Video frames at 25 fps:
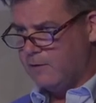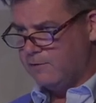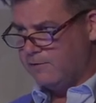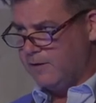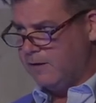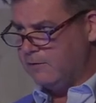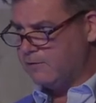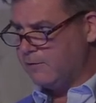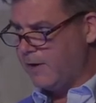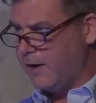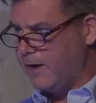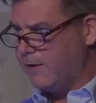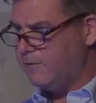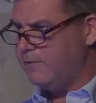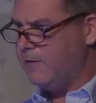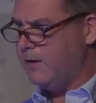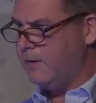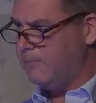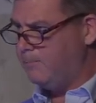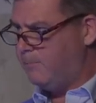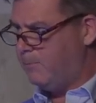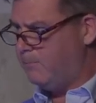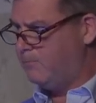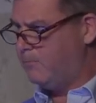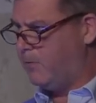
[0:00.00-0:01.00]
things like
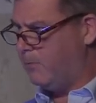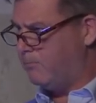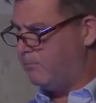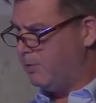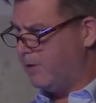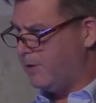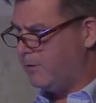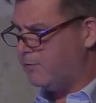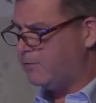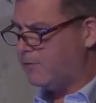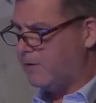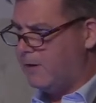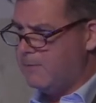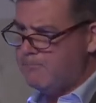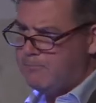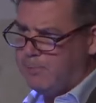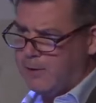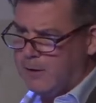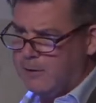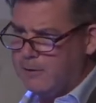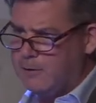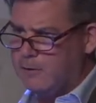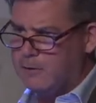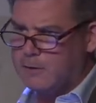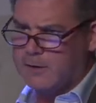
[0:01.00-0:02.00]
the, the British
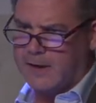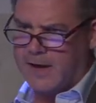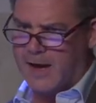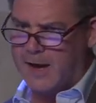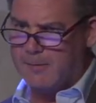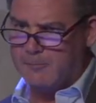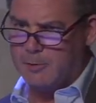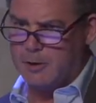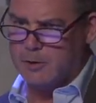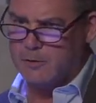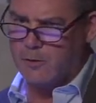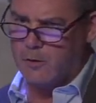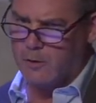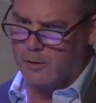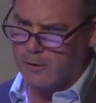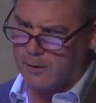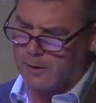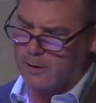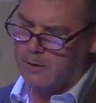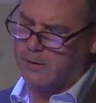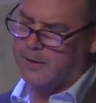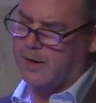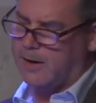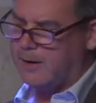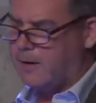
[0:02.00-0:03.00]
Imperial Camel Corps,
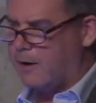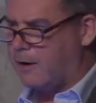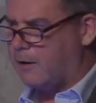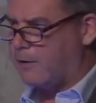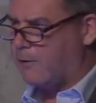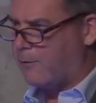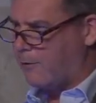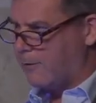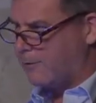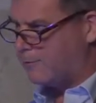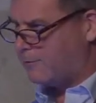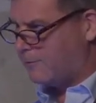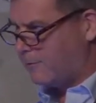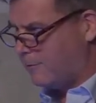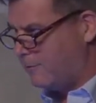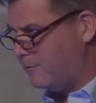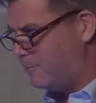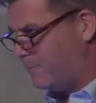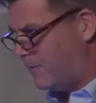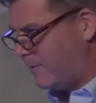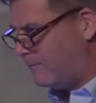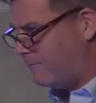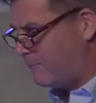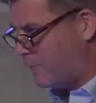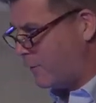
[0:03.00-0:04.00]
okay, not horses,
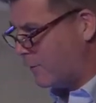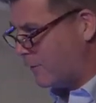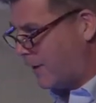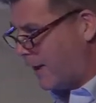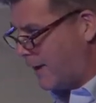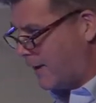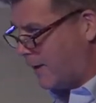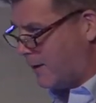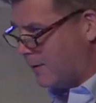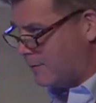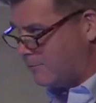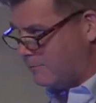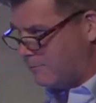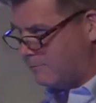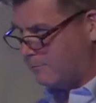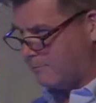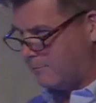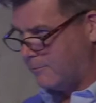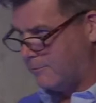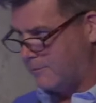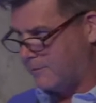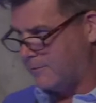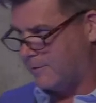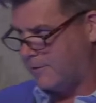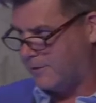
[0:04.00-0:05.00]
but four legged
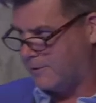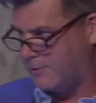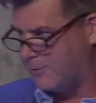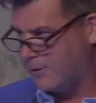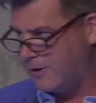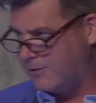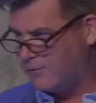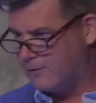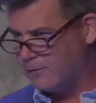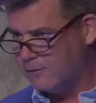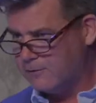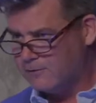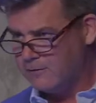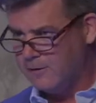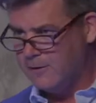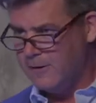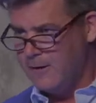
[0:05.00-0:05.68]
creatures